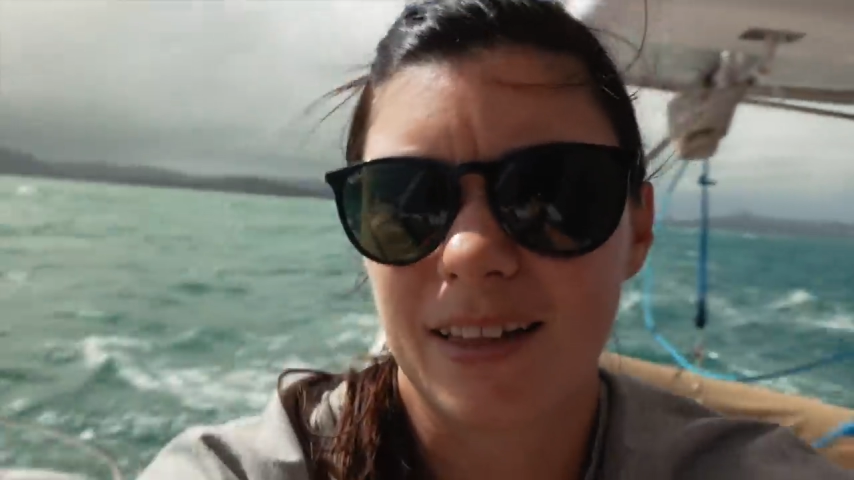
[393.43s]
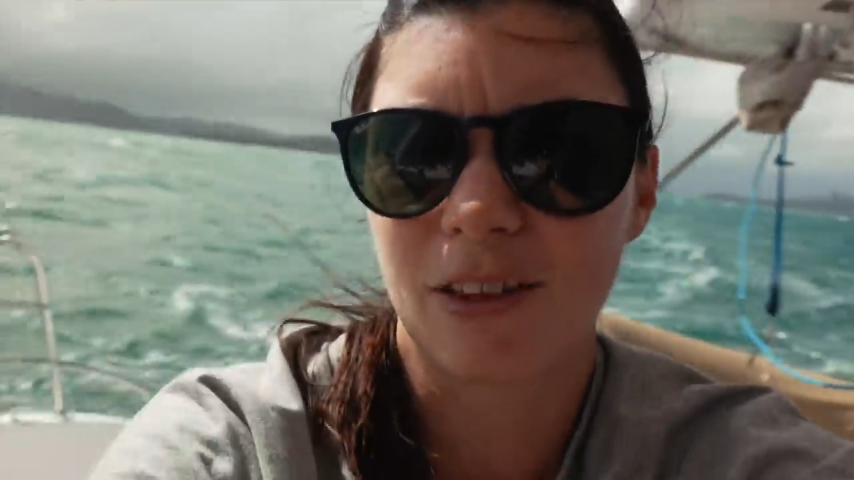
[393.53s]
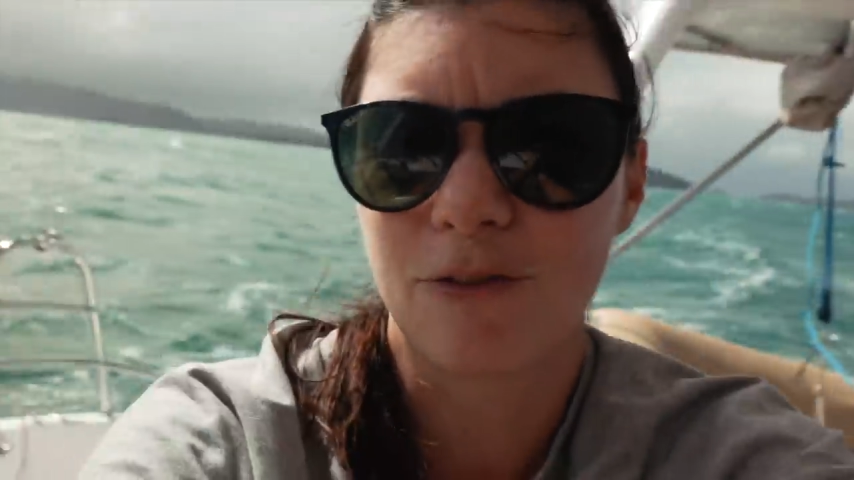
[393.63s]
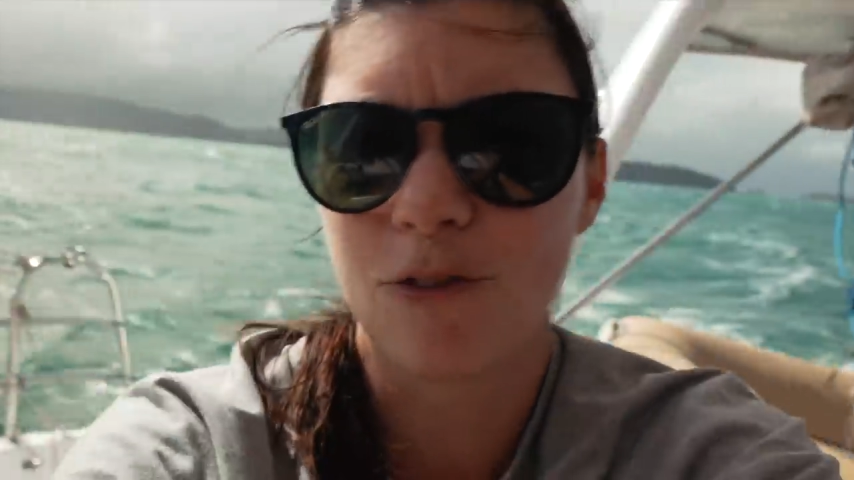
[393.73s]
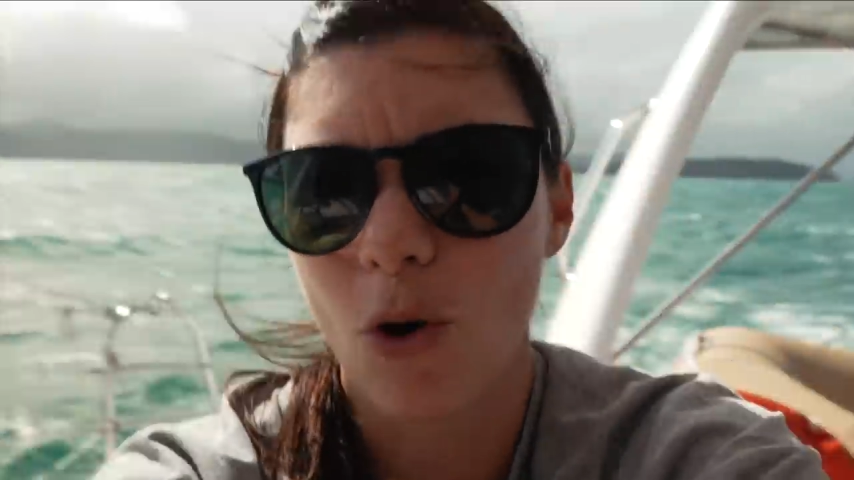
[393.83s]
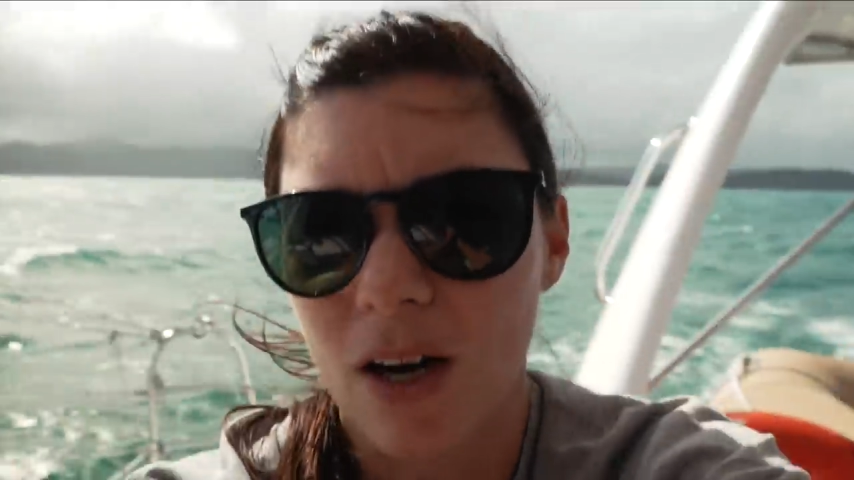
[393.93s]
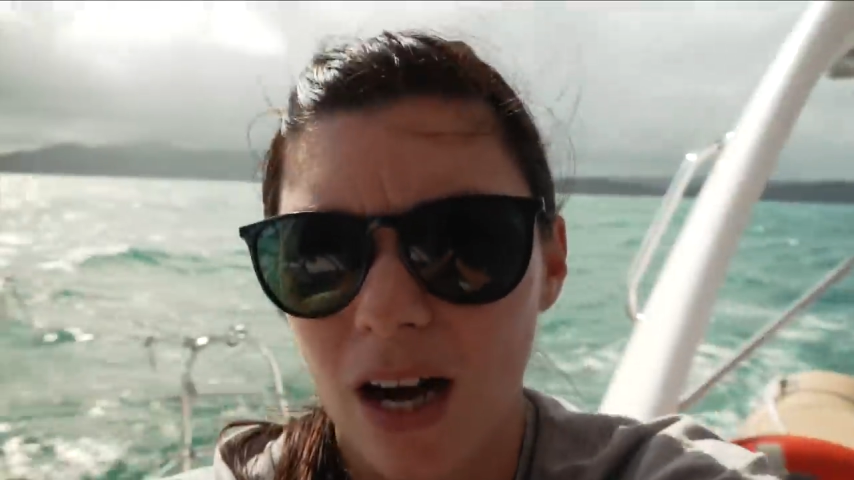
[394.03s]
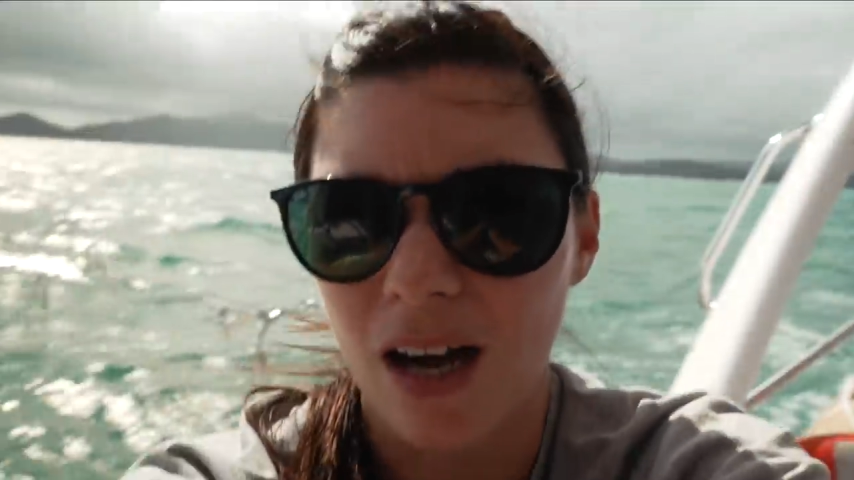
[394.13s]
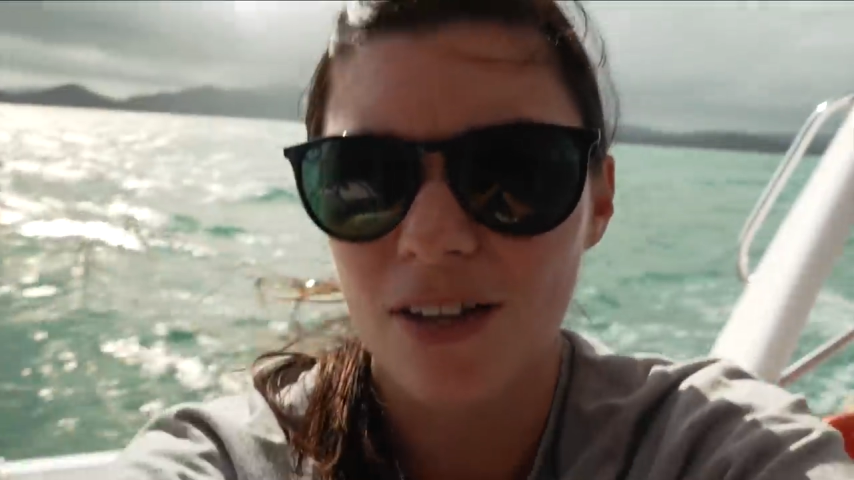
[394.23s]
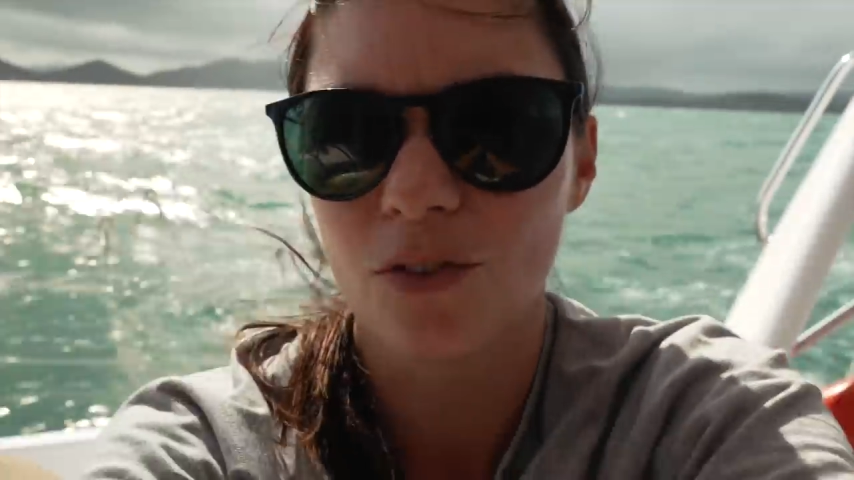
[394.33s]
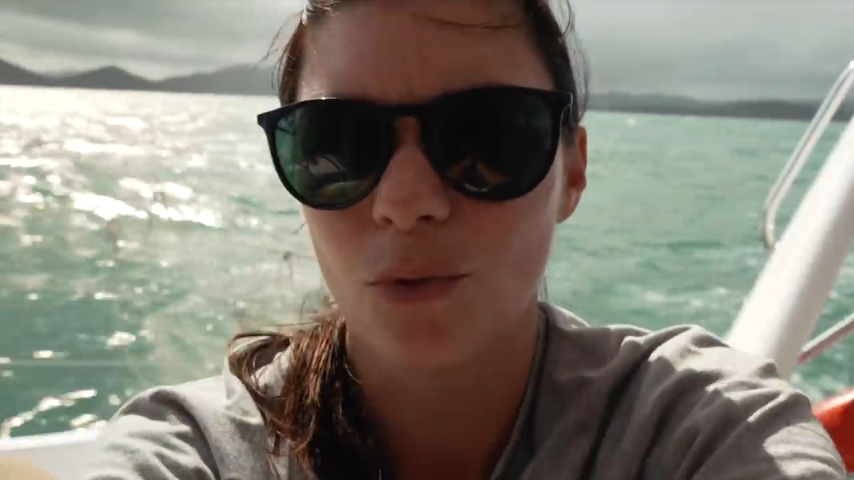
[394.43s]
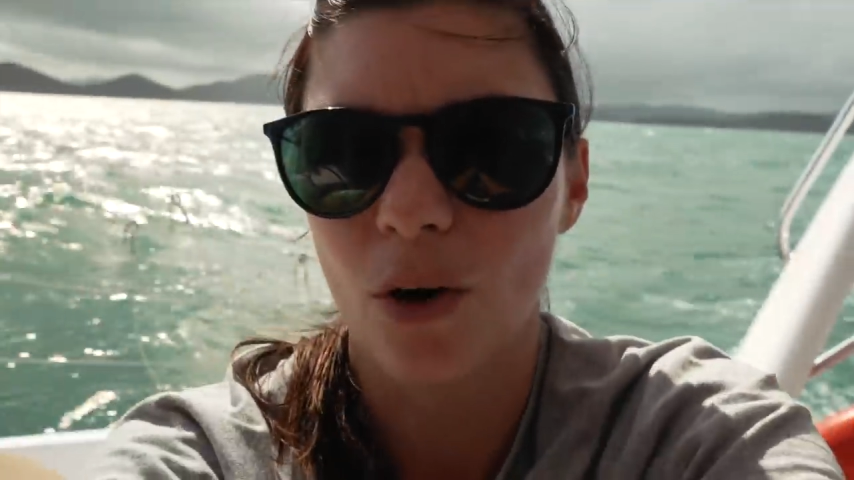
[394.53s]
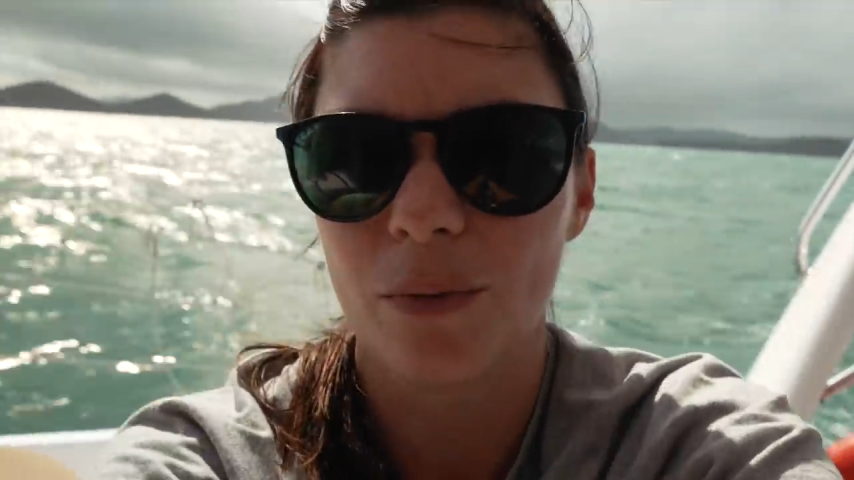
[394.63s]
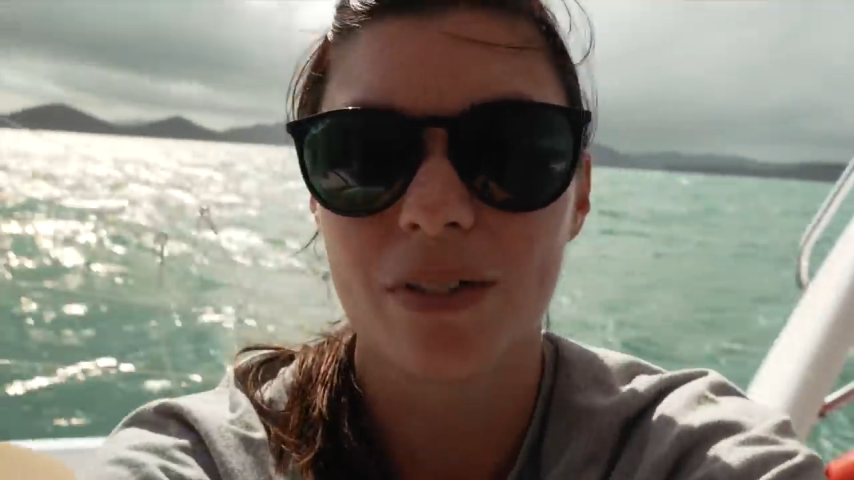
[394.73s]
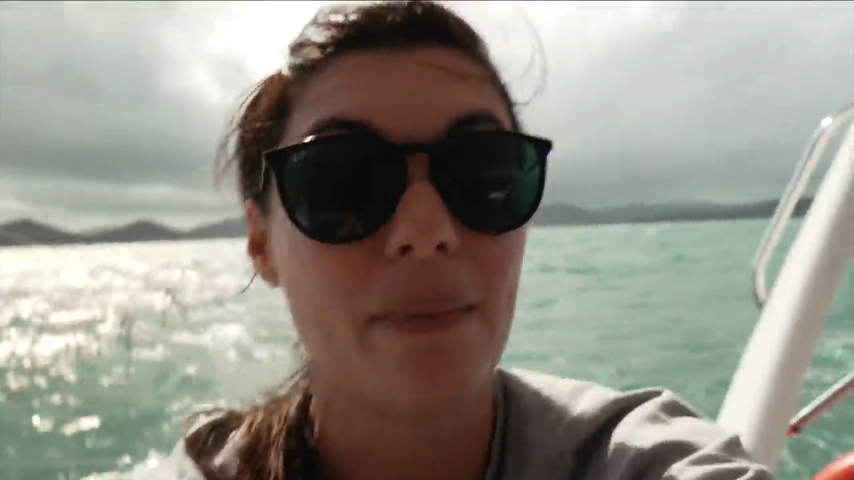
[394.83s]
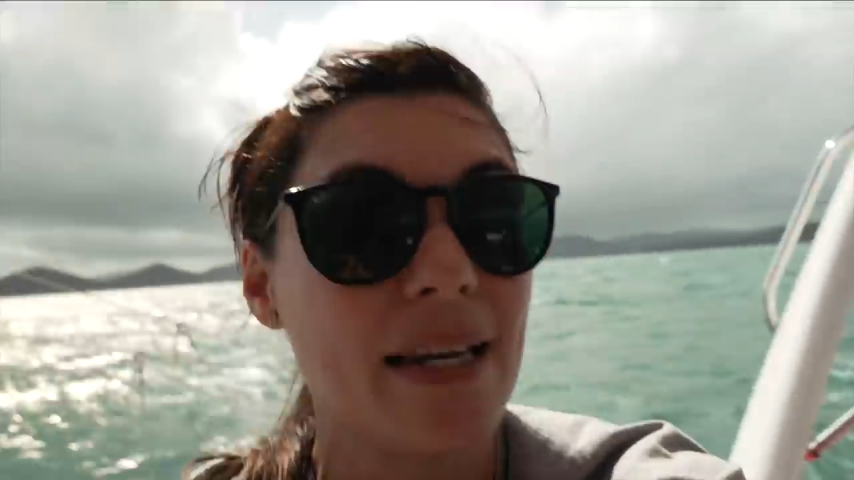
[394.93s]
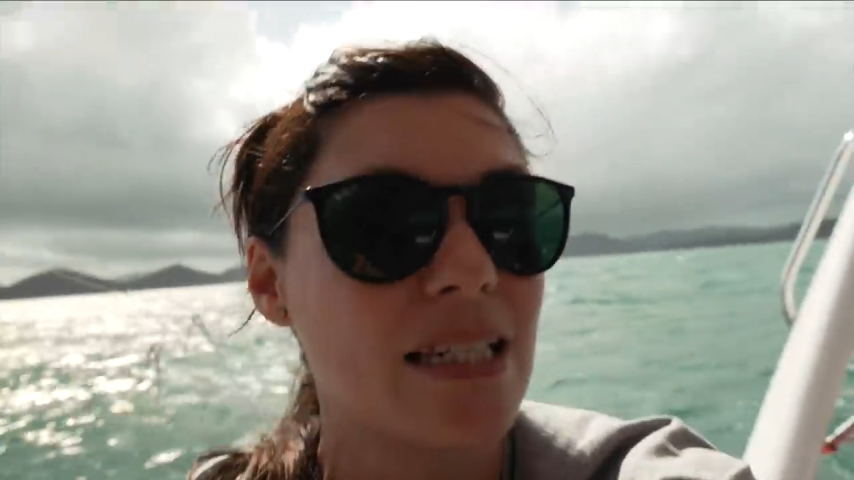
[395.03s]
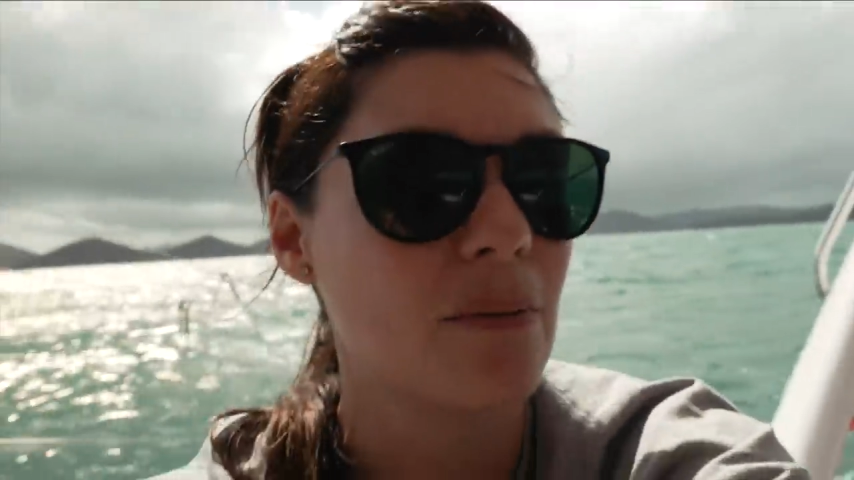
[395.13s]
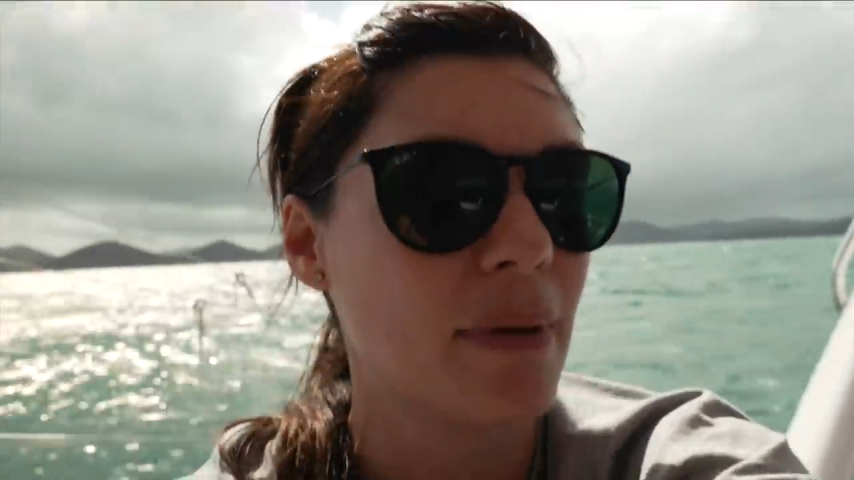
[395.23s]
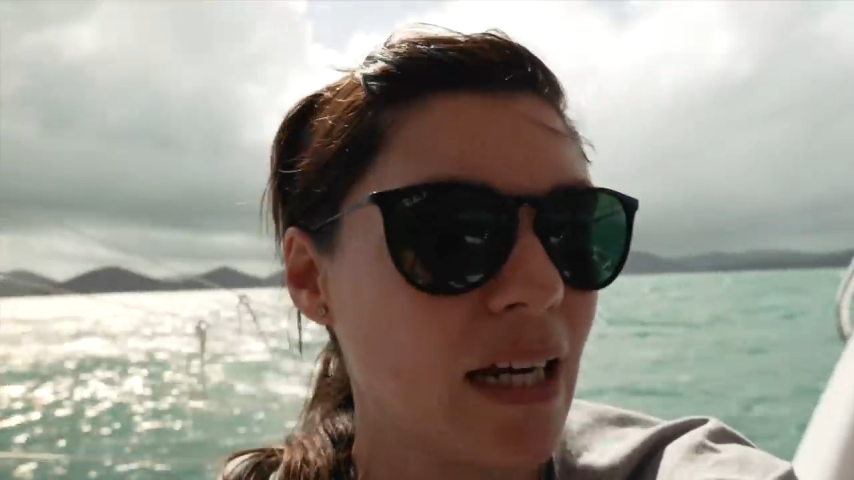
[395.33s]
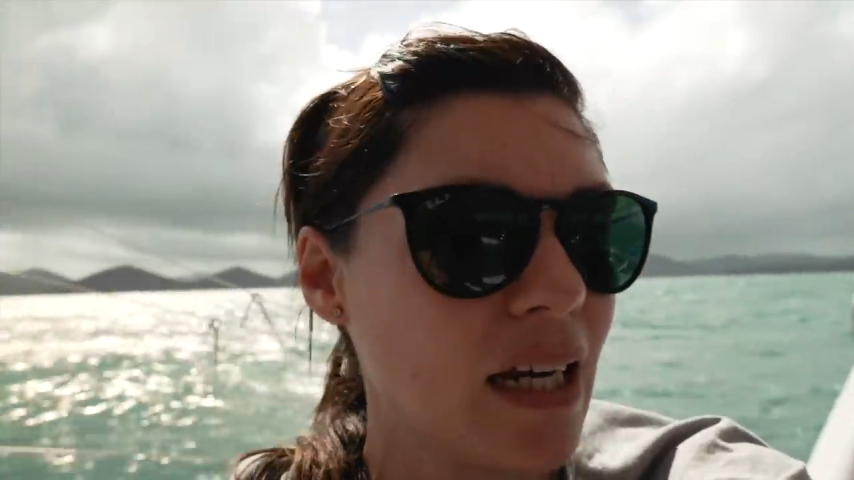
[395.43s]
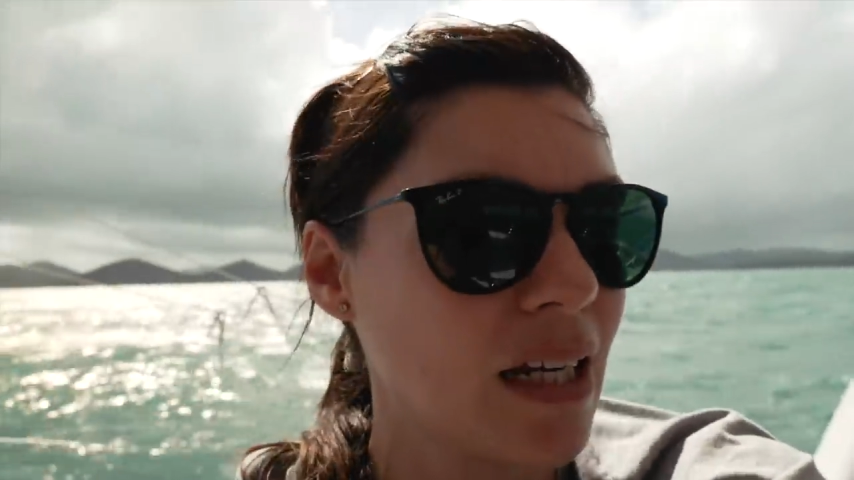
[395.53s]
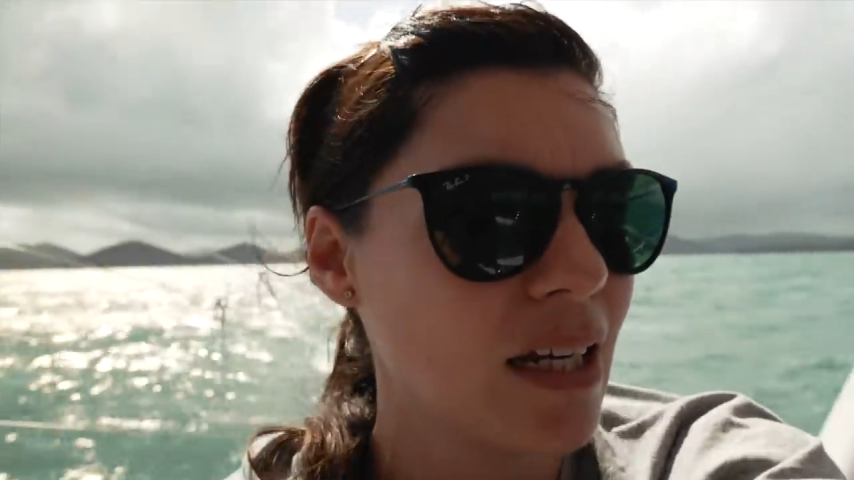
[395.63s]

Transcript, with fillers: the forecast of what it was meant to be,